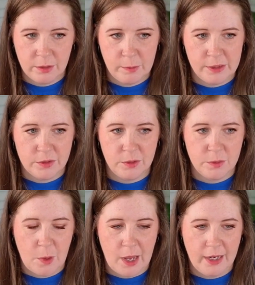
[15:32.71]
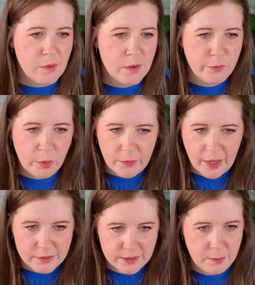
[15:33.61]
pixels wide,
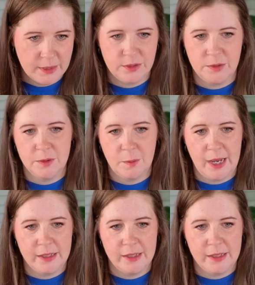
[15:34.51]
4000 pixels wide.